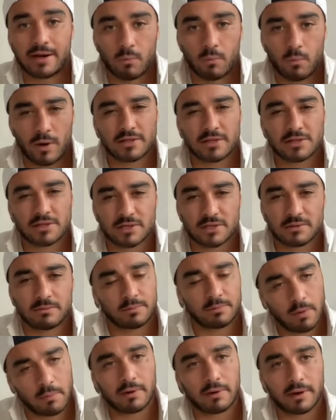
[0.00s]
up wins and
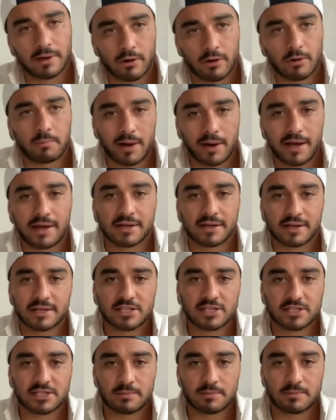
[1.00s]
probably not playing a
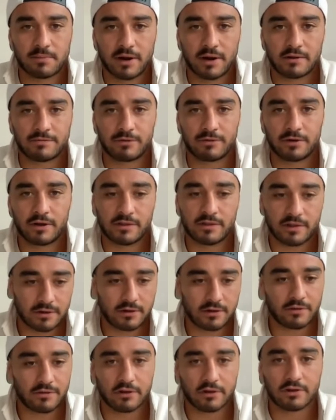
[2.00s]
consistent brand of footy that you
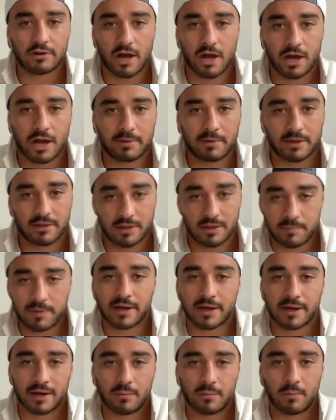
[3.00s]
know they'd like, but they're
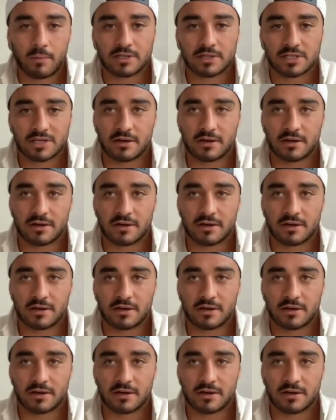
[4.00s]
picking up wins.